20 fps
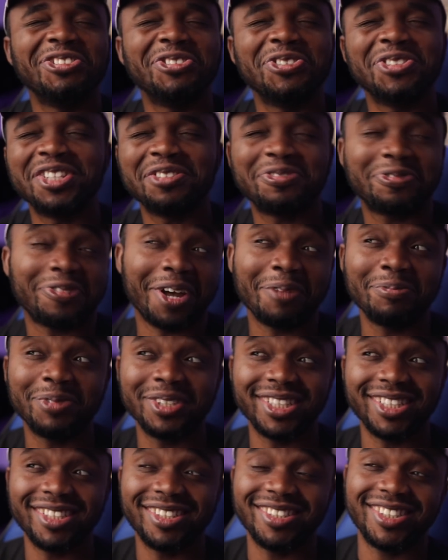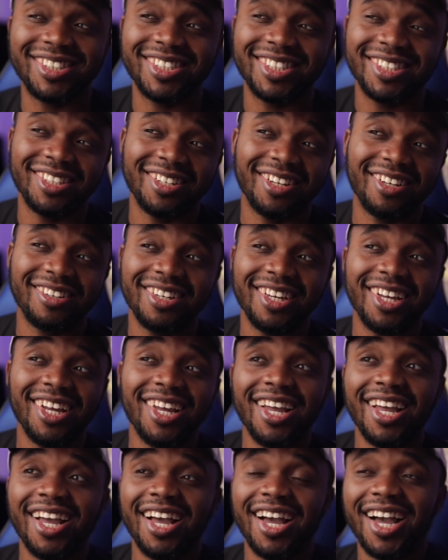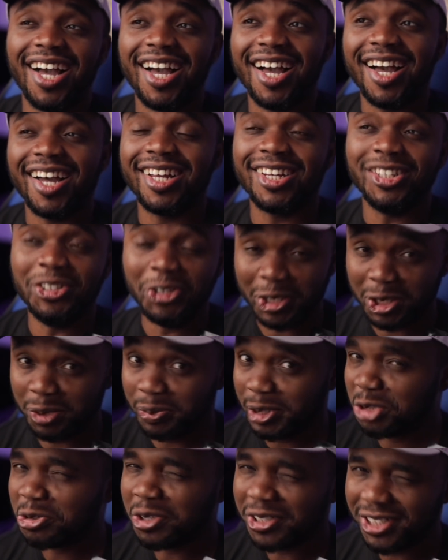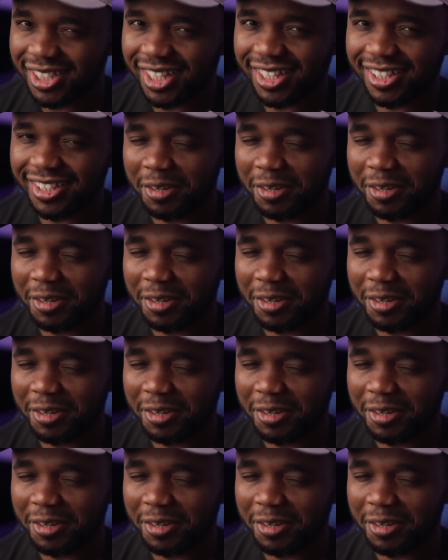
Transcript: you know, the families are not to be trusted.